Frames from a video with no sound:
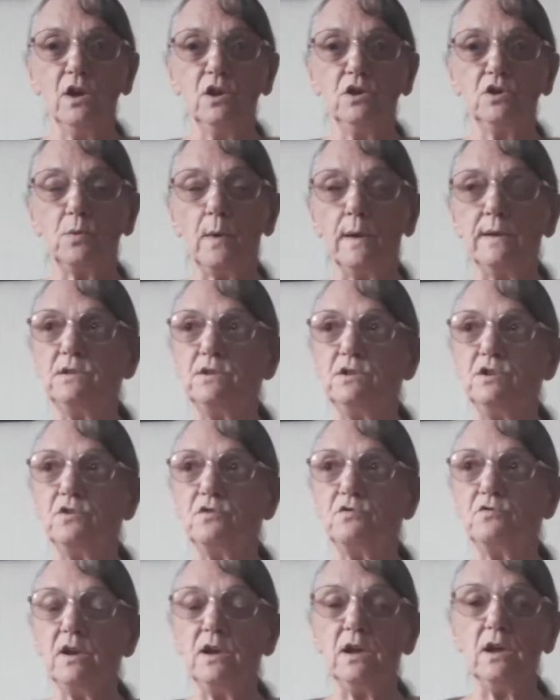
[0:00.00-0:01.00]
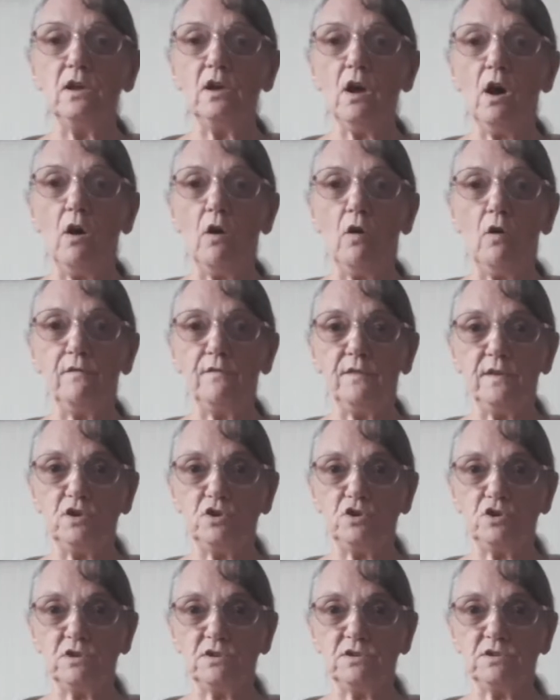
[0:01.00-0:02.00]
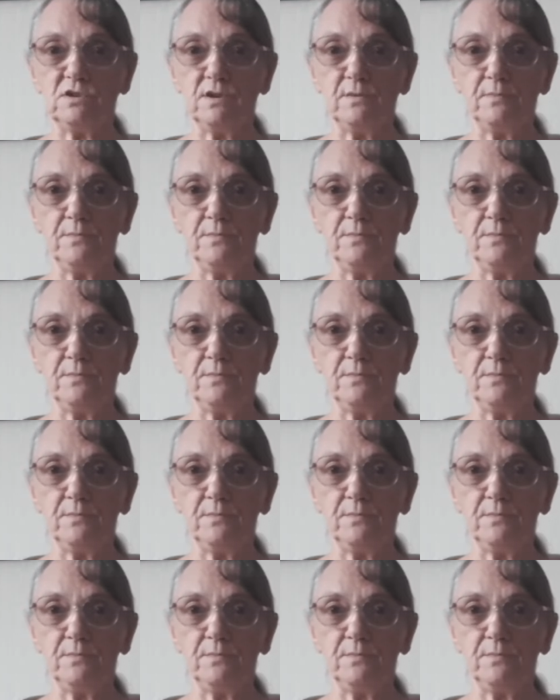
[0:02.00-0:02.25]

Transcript: 23 and a half inches.